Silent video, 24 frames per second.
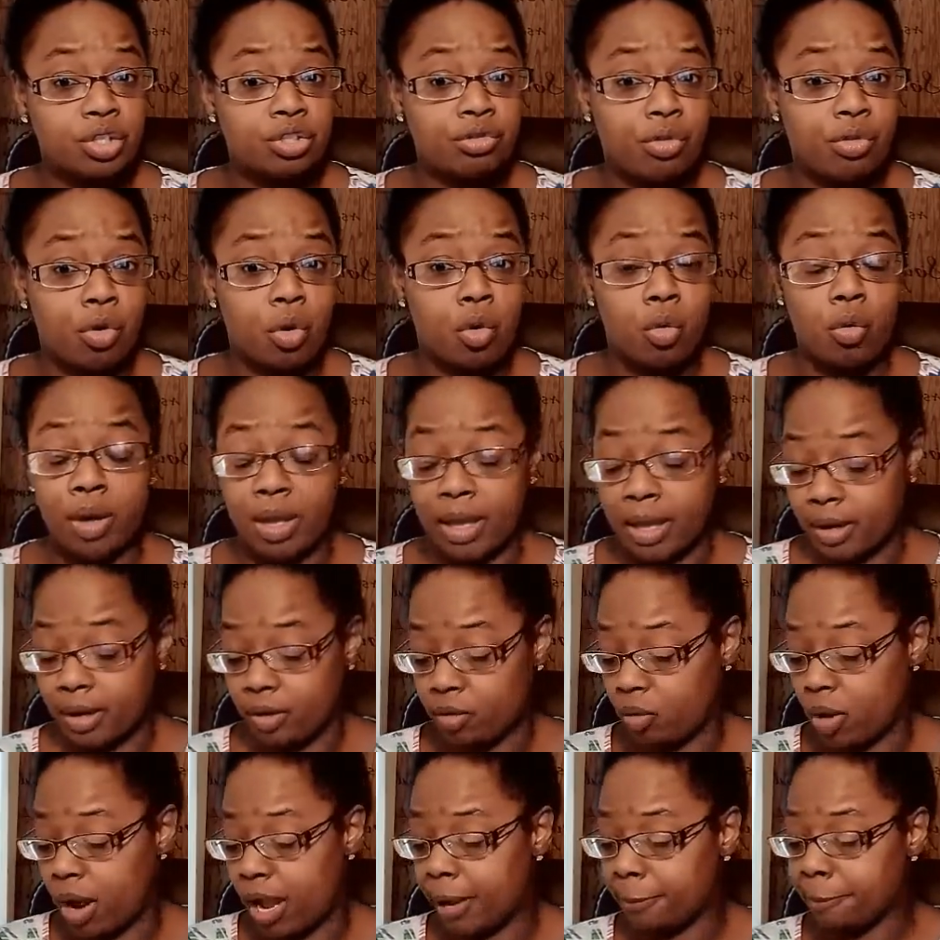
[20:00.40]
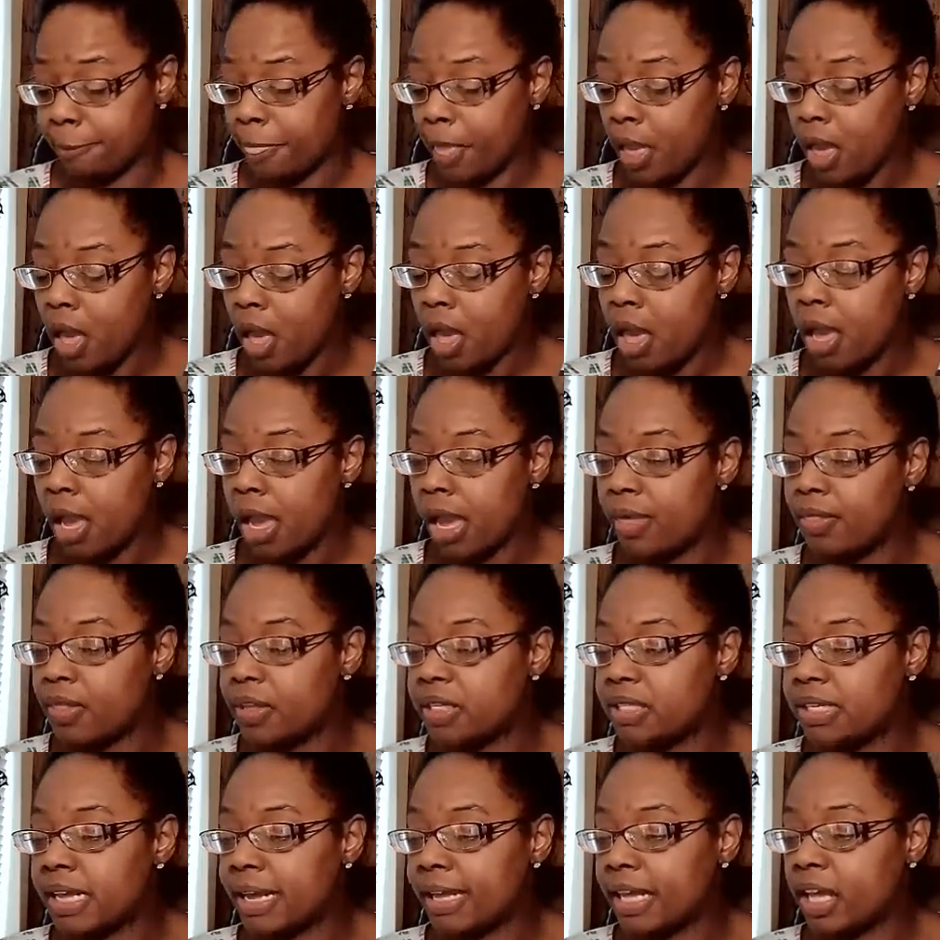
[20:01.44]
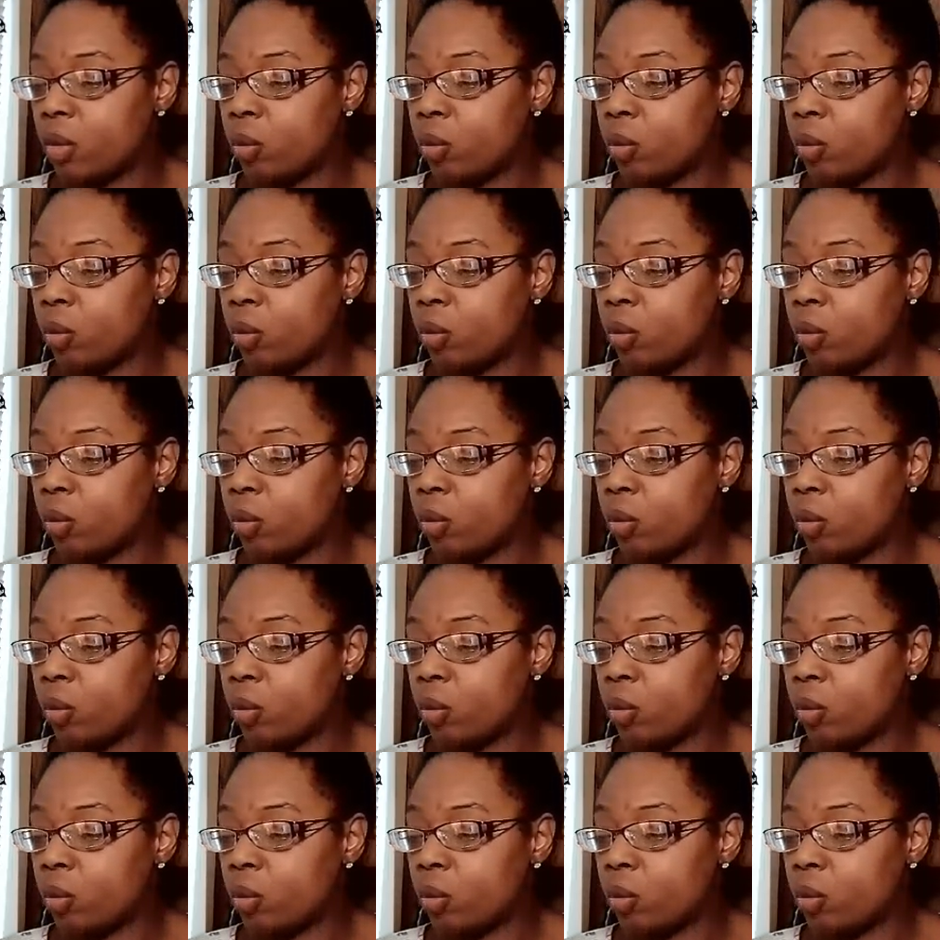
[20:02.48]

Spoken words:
in, right? And the second week, you